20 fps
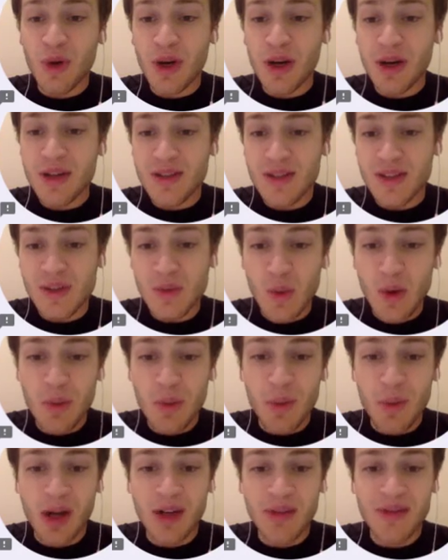4 says,
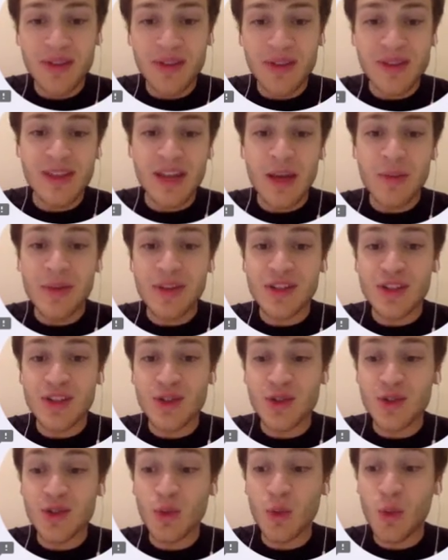what part of this assignment did
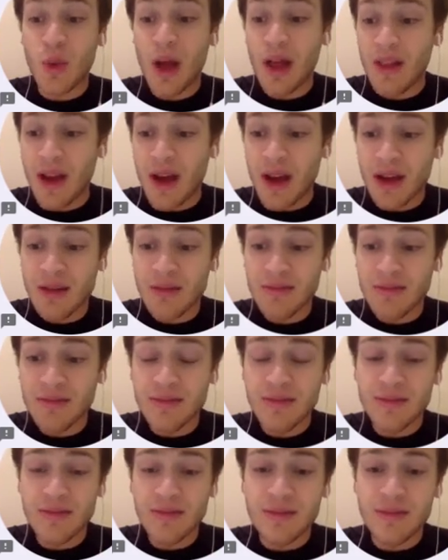you do well on?
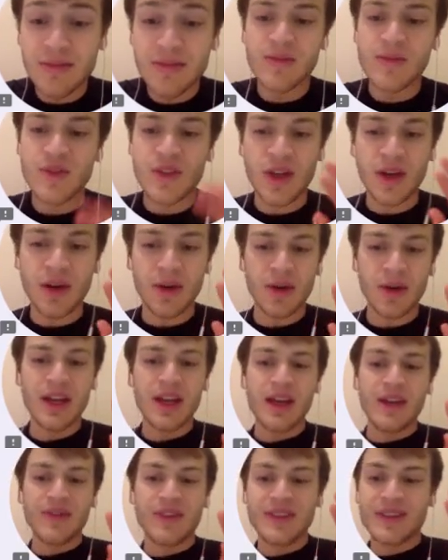So
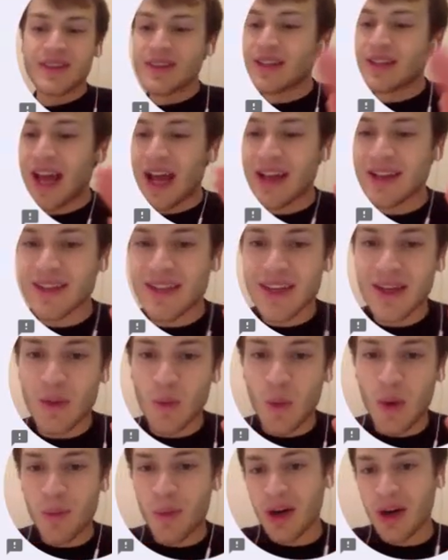this isn't
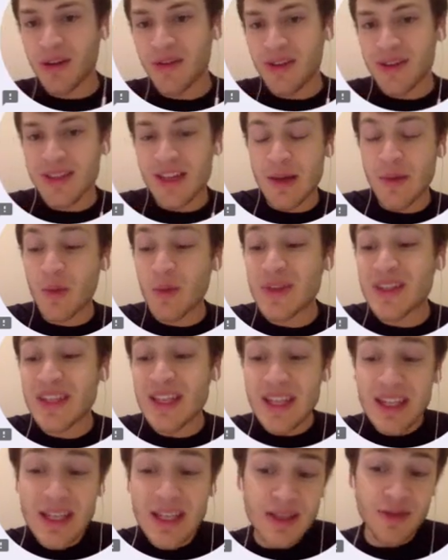asking what part of the assignment
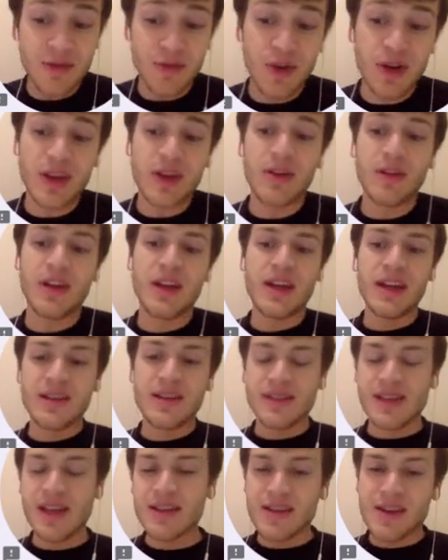was easy for you.
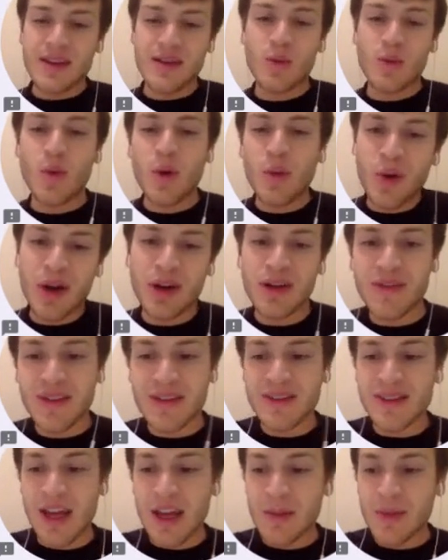It's asking what part of
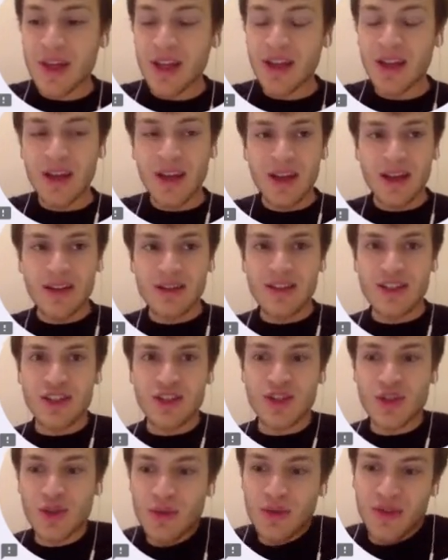the assignment
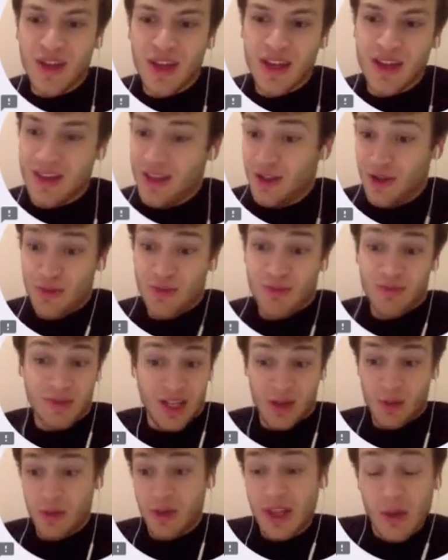did you think you
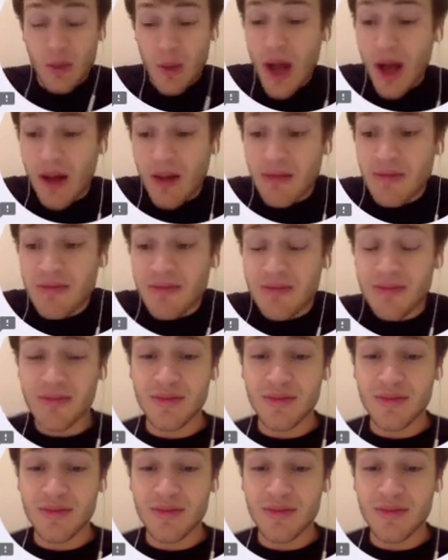did really well?